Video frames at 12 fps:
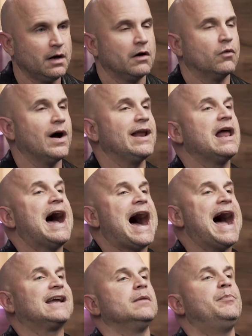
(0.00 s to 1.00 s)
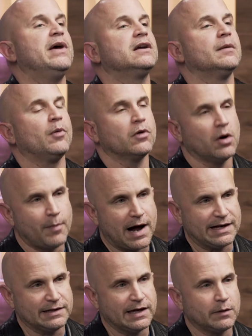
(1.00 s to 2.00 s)
right? I can pick up on her
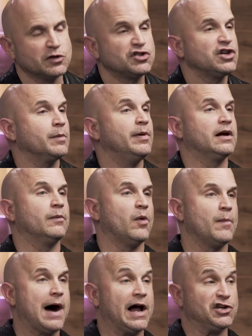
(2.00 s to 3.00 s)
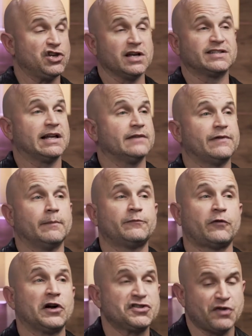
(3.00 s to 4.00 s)
body language, she can pick up on mine. She can tell if I'm
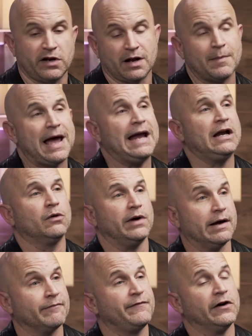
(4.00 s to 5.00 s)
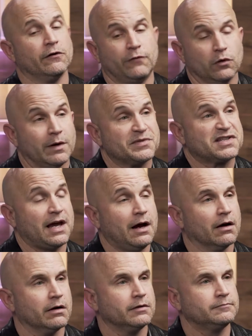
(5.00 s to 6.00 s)
frustrated, I'm angry, I'm fearful, I'm scared.